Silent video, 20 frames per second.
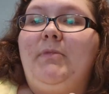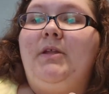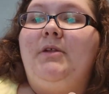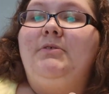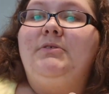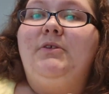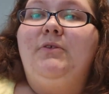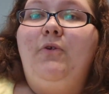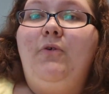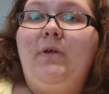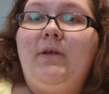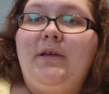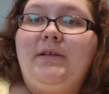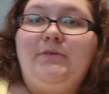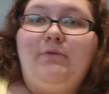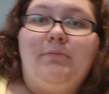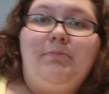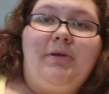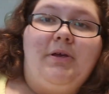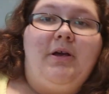And it was annoying
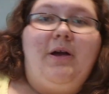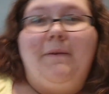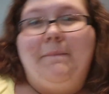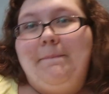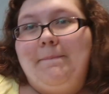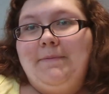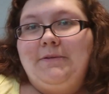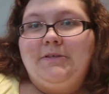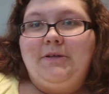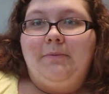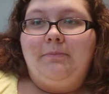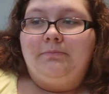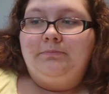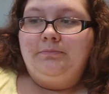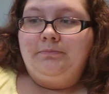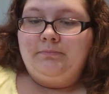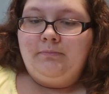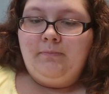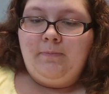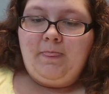because it wouldn't pick up. So,
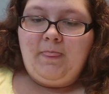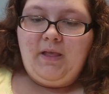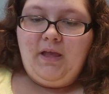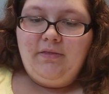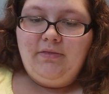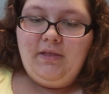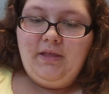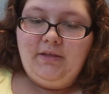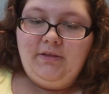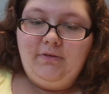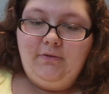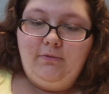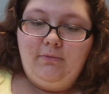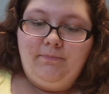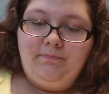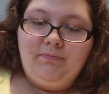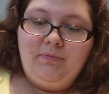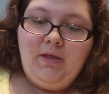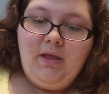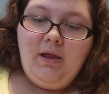thank
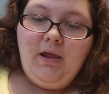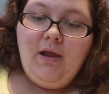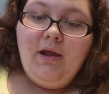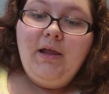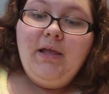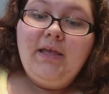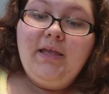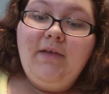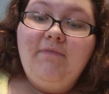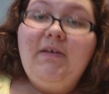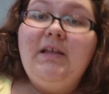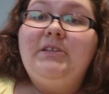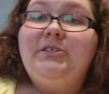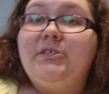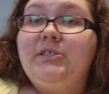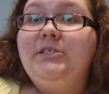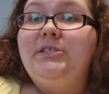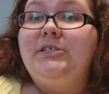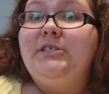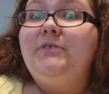you. He
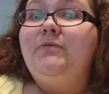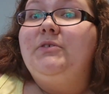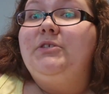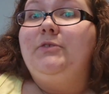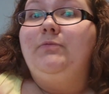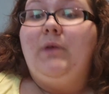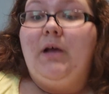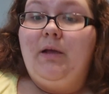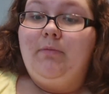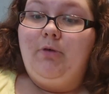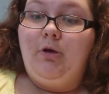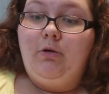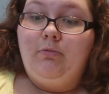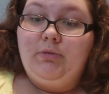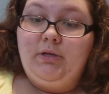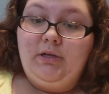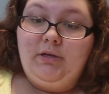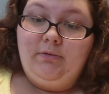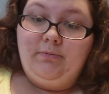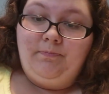eventually did, which is why I'm
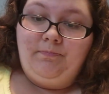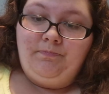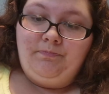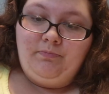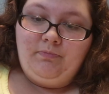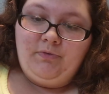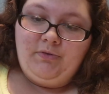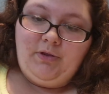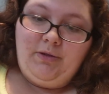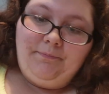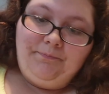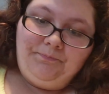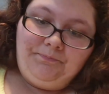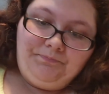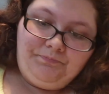home now. So